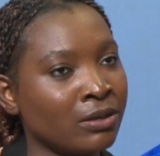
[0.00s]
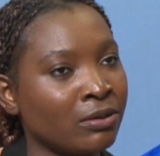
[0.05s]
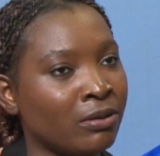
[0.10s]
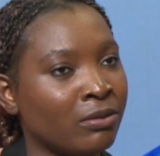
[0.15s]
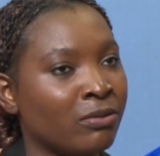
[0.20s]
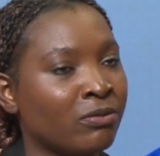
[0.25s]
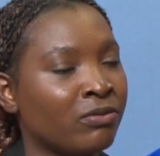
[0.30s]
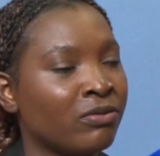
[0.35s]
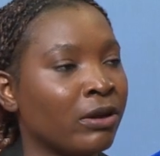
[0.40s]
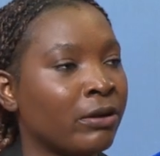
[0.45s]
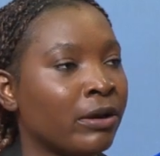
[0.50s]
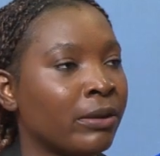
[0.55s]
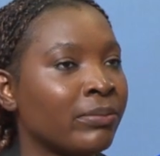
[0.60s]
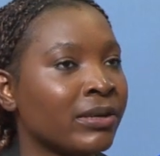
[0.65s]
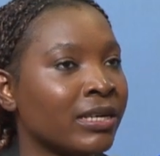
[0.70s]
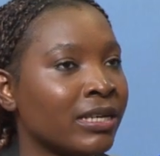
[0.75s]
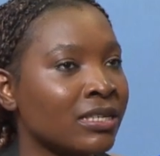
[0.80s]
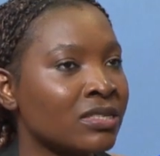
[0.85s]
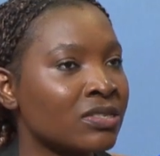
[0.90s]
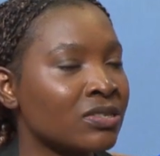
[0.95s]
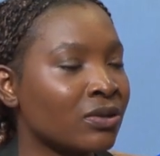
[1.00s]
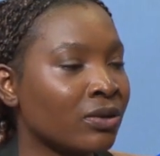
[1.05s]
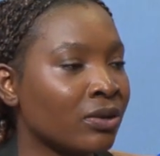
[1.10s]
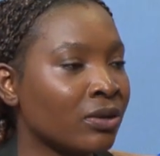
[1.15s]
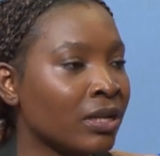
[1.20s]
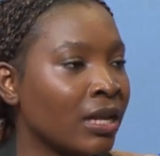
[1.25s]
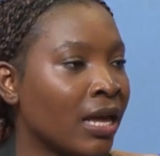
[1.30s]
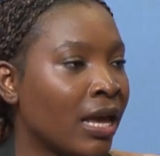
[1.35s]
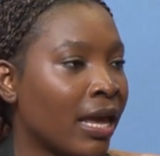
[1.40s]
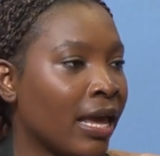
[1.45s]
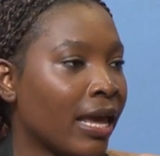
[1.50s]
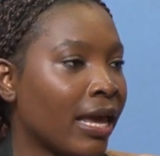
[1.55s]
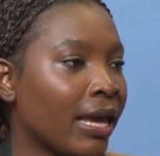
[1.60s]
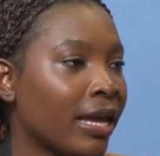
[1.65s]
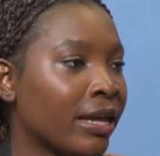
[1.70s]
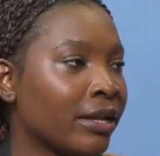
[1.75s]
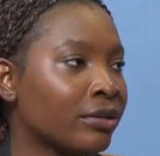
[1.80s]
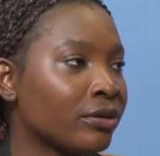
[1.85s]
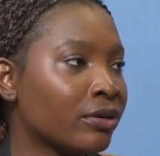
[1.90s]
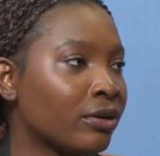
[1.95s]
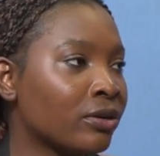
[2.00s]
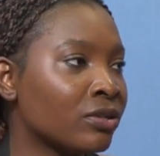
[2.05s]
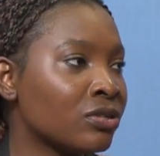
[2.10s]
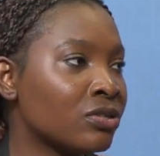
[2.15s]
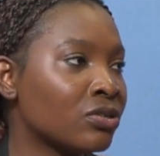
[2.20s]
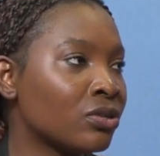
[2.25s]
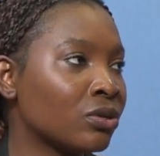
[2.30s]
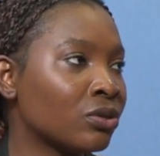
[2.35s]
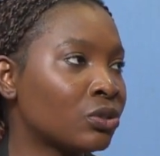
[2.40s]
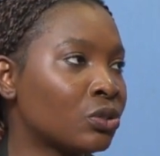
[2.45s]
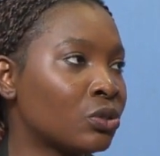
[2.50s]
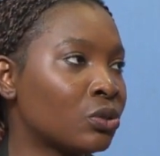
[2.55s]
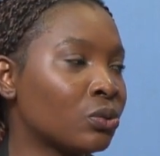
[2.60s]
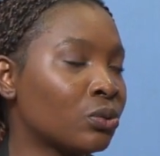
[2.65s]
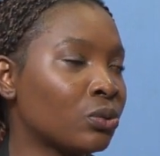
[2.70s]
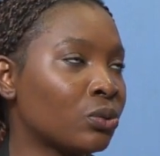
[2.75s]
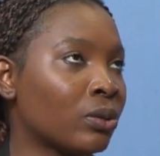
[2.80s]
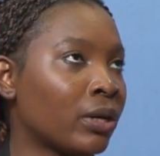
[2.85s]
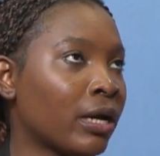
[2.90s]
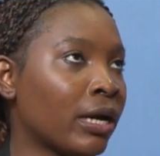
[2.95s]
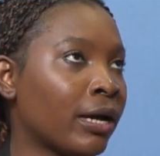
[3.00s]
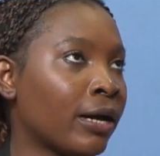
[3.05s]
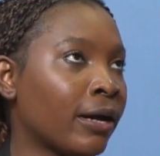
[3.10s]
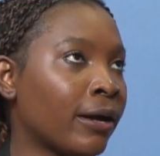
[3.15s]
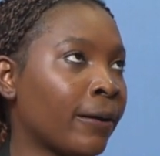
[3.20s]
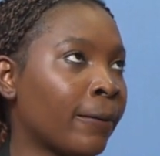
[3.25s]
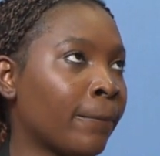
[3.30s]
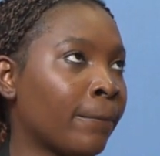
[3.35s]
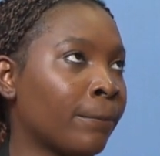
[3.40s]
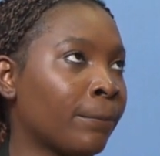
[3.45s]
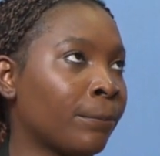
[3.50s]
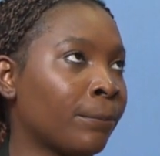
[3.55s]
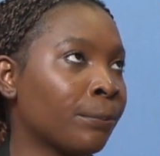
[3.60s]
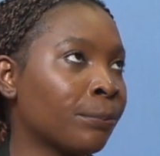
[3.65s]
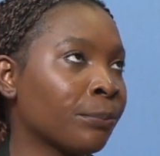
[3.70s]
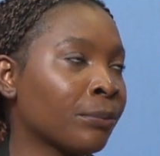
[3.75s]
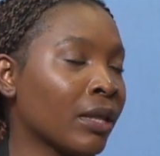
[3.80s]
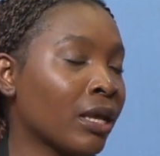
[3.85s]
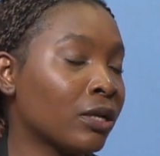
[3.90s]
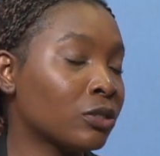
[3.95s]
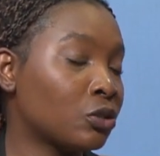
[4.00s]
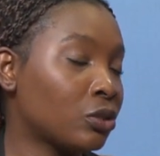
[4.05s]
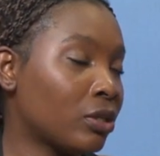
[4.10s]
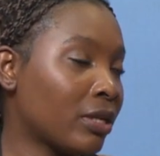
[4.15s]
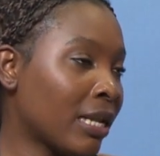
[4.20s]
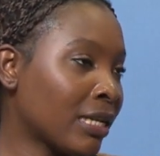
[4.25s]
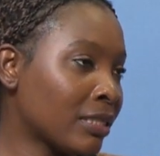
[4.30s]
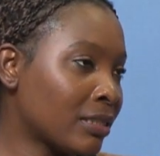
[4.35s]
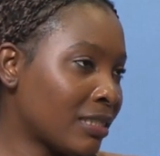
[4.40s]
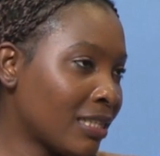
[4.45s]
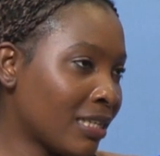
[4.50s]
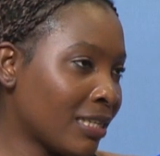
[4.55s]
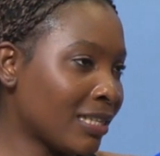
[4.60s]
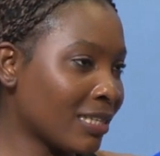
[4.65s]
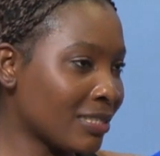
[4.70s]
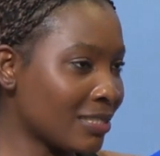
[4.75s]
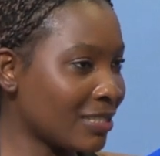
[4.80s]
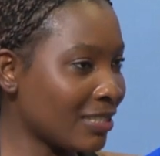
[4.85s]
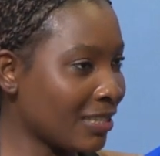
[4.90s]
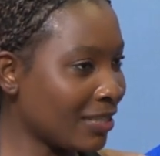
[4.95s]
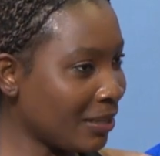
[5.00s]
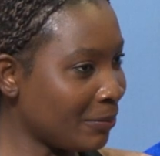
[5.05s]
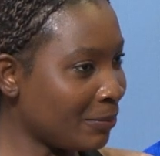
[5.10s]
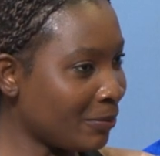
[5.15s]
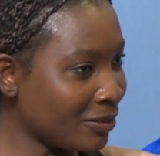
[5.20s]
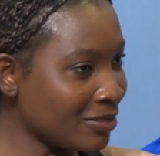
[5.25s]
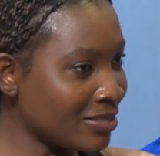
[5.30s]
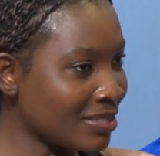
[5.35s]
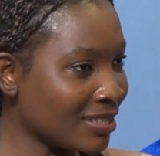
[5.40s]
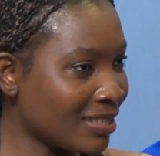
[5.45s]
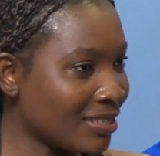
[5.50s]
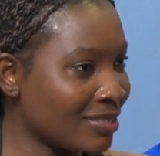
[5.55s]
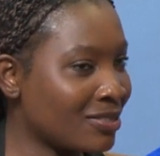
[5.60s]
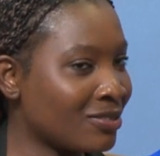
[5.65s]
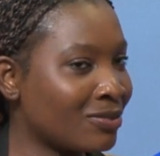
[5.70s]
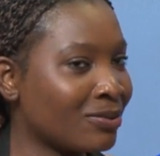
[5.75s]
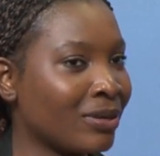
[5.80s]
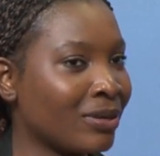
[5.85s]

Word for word: one of our biggest goals, and also to um, that in this in the process